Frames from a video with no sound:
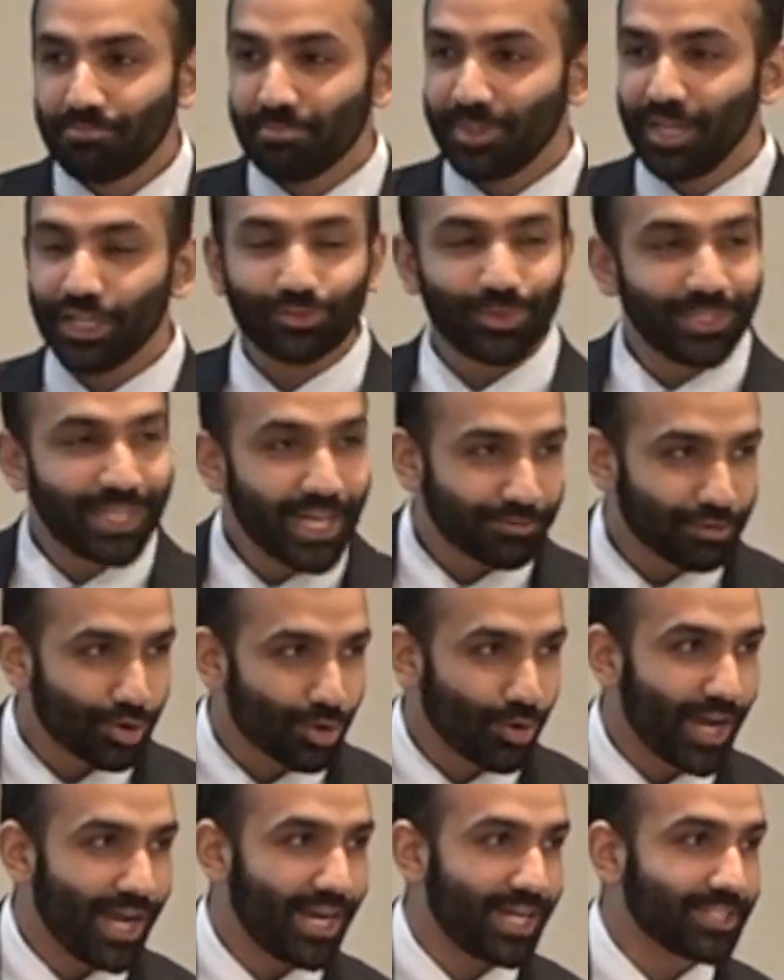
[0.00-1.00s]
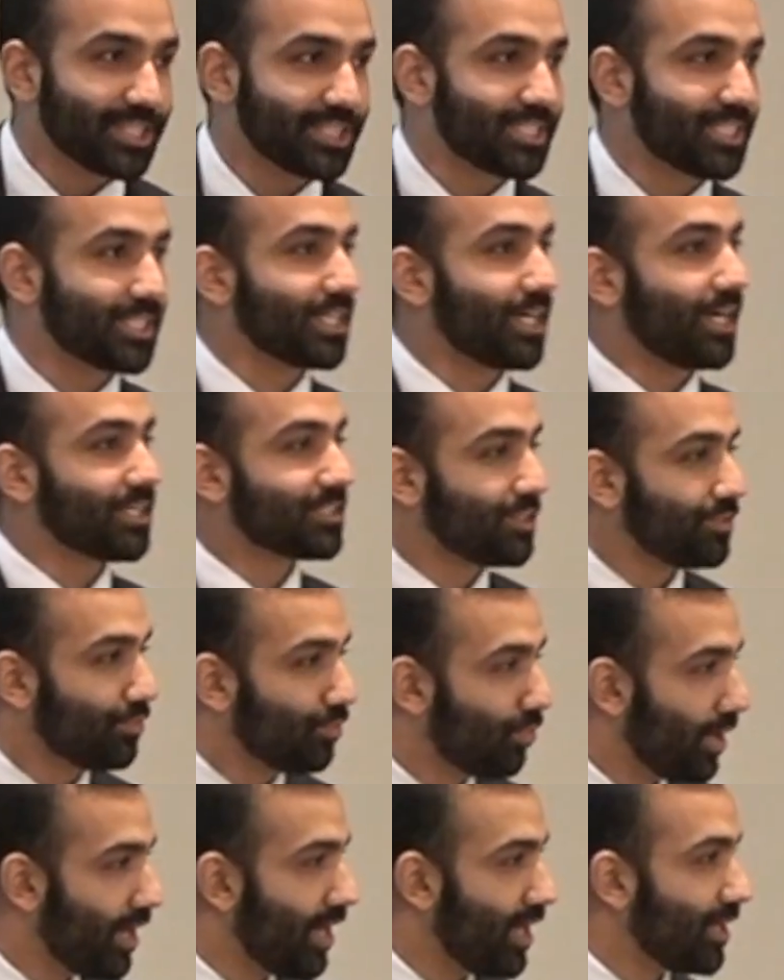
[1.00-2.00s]
Things we take for granted, such as a gust of
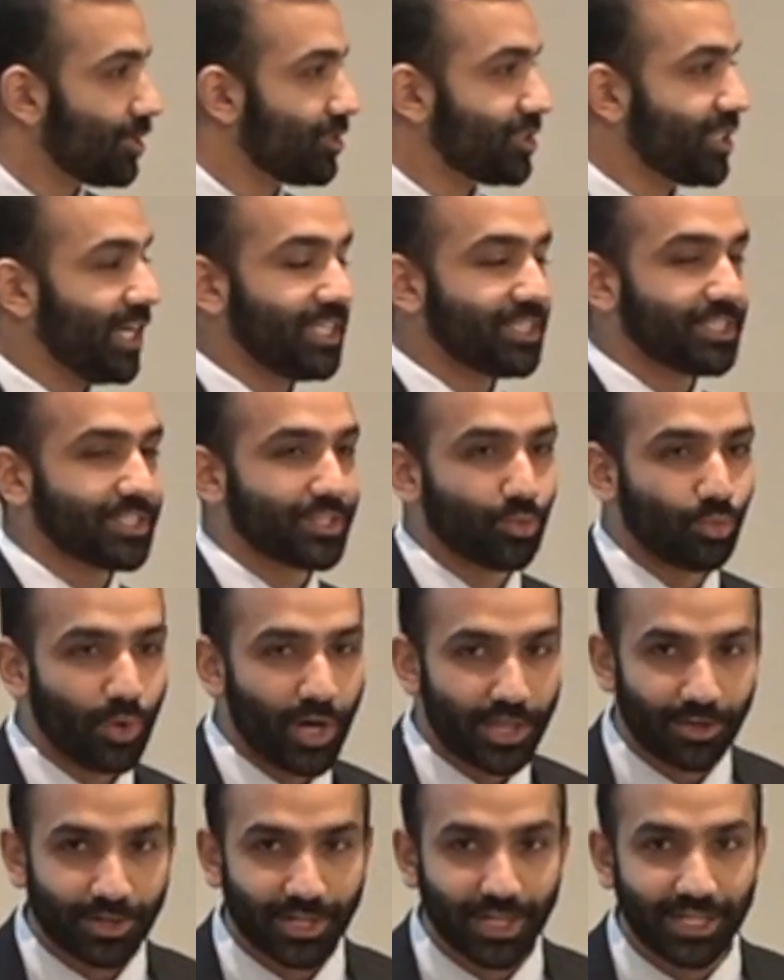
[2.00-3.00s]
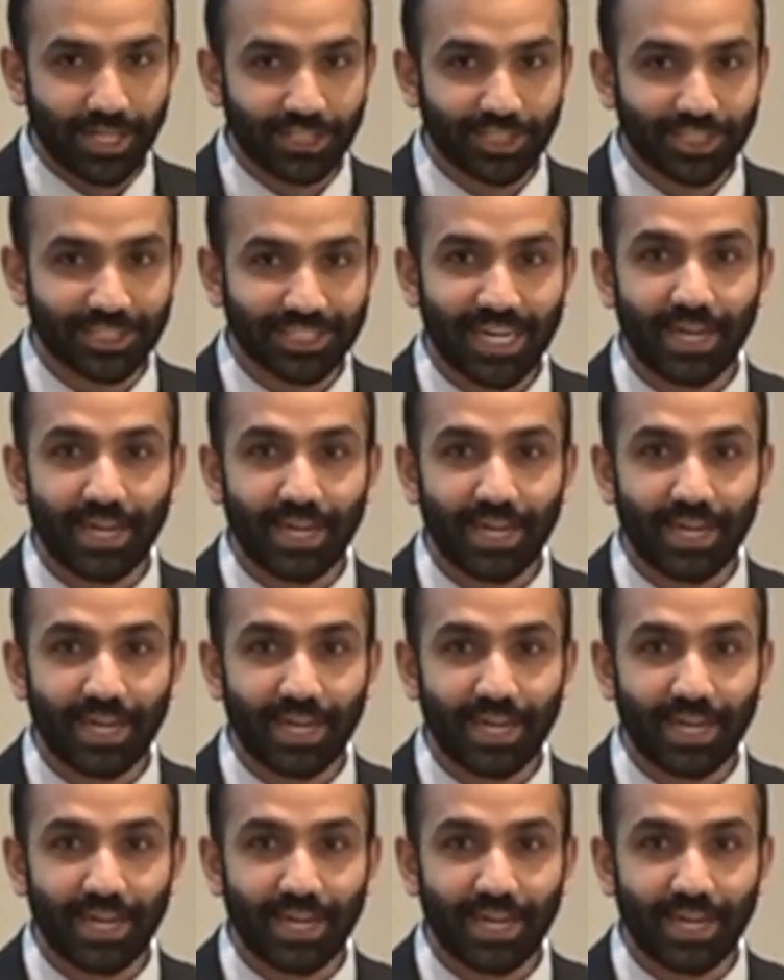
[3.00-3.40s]
wind or changes in weather conditions,